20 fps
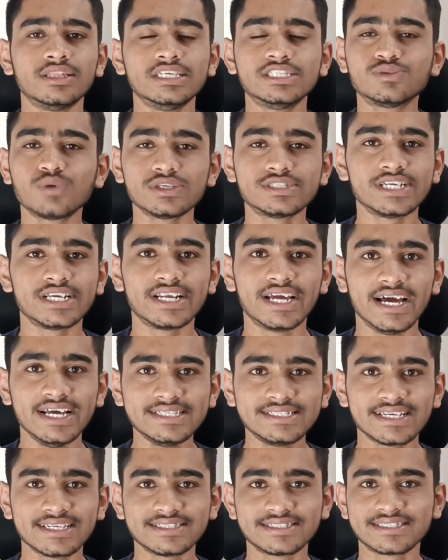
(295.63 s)
This was it,
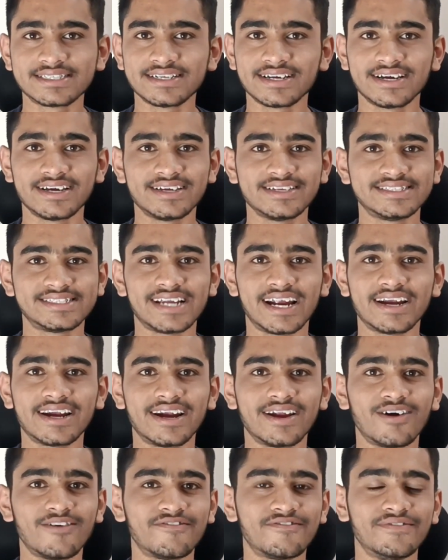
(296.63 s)
guys. I
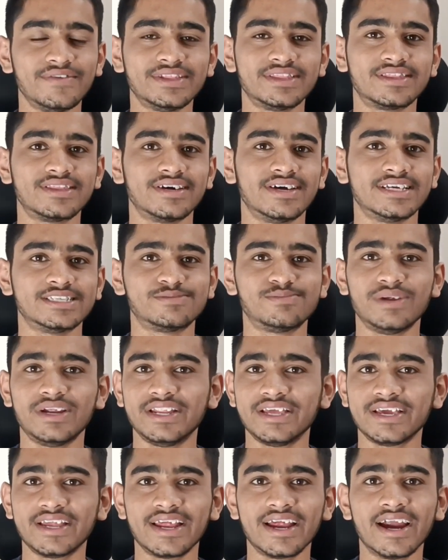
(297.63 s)
started off with
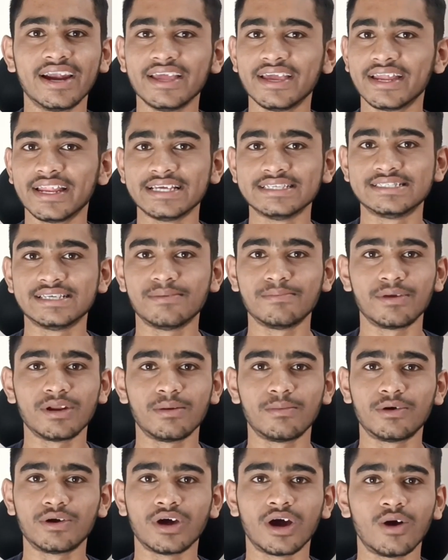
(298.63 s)
explaining regarding an example
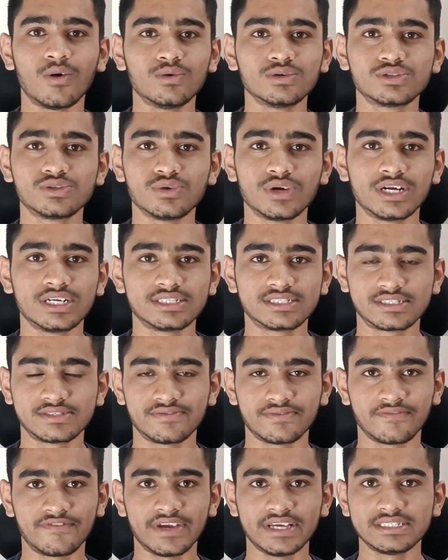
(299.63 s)
about how students
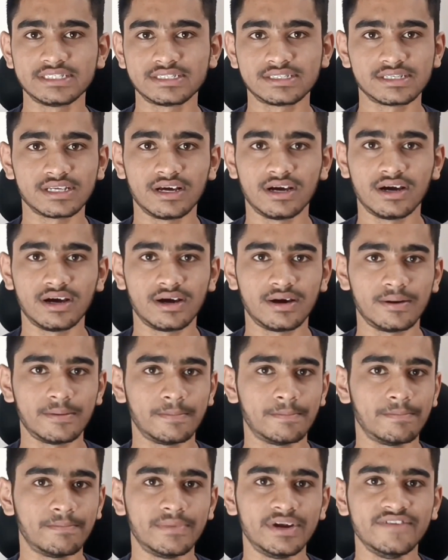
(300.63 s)
face
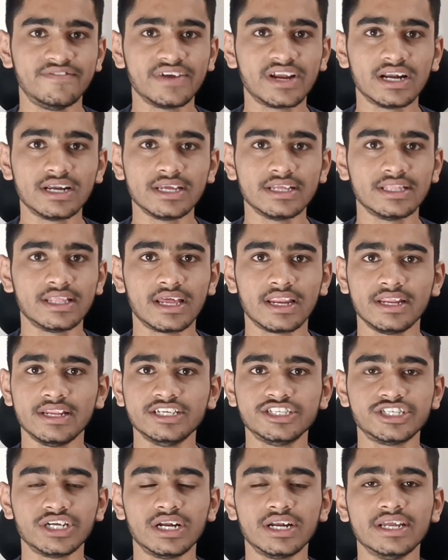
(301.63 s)
difficulty in their
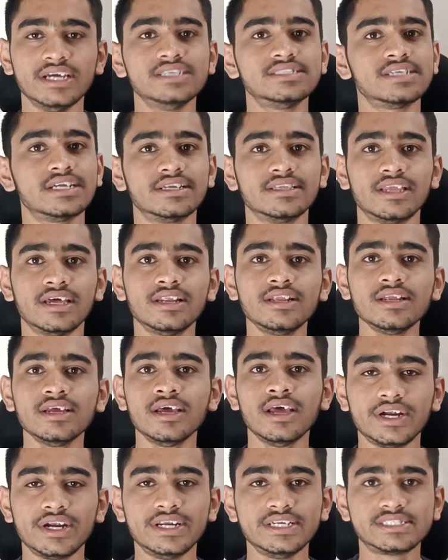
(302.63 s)
initial days, and
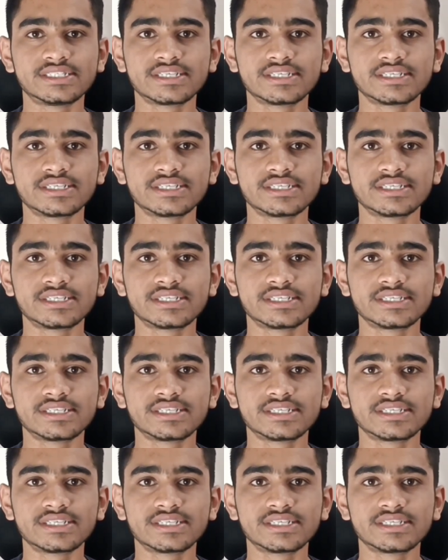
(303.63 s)
then so I